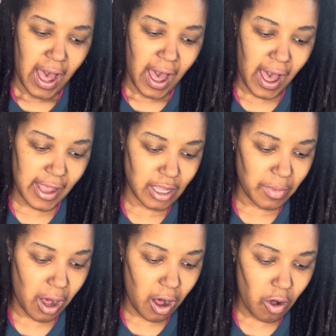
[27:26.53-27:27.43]
I am
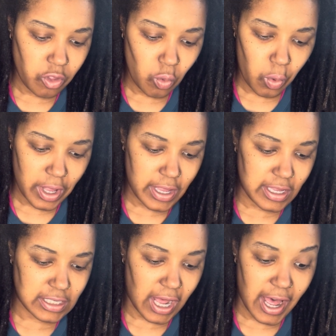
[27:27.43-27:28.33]
all the
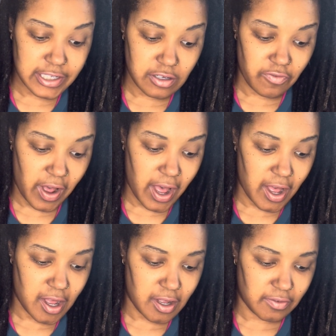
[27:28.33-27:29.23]
ways I
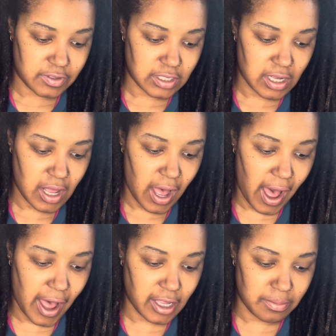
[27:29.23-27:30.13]
survived.
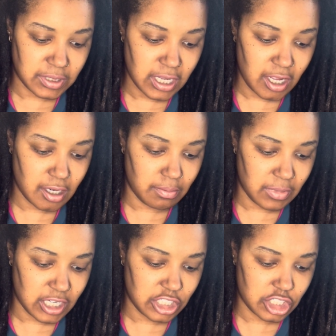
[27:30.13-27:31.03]
I am ton
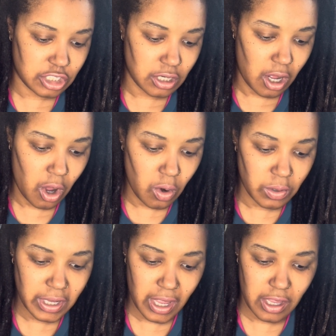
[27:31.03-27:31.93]
mush, hoe
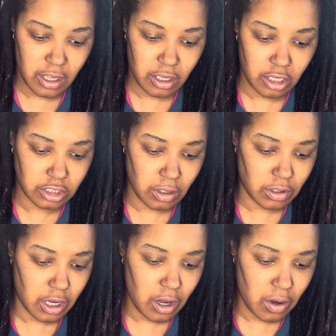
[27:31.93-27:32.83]
cake cooked on a
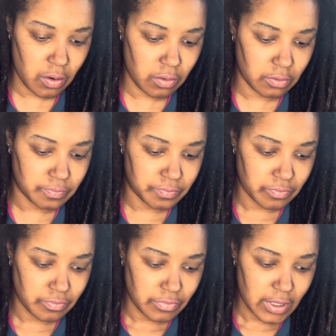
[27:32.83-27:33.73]
hoe.
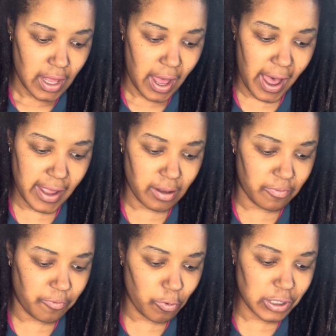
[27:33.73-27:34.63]
I am
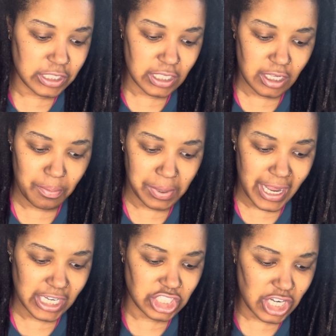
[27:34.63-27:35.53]
14
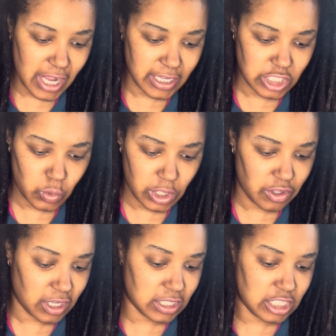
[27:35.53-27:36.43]
Black jockeys winning the
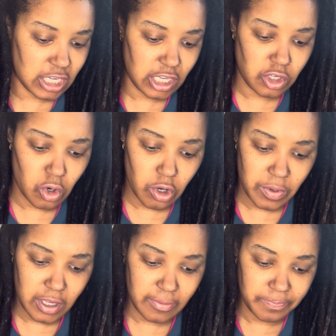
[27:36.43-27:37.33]
Kentucky Derby.